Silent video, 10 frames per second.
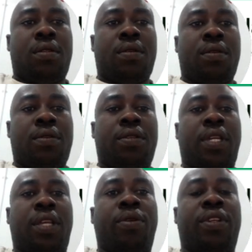
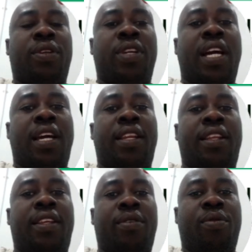Security guard
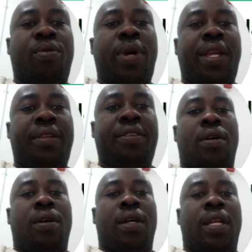in Kuwait.
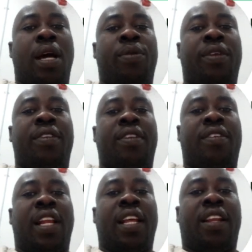Now, this is the
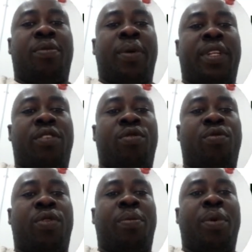salary expectations for
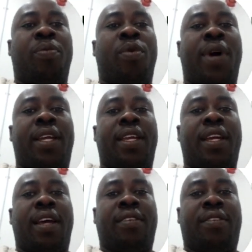the people working
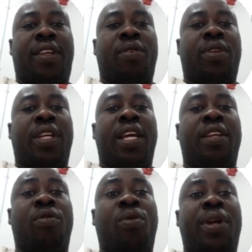as a security guard in
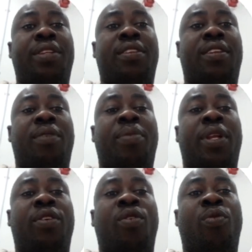Kuwait,
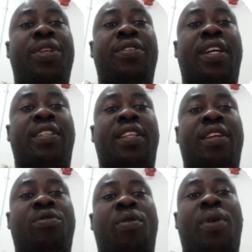depending on which sector that
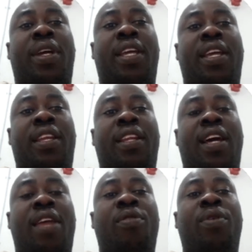you are working in. Are
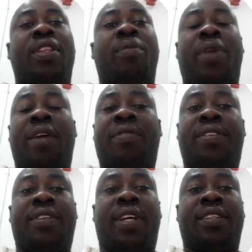you in the private
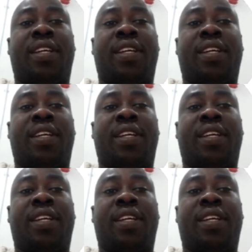sector?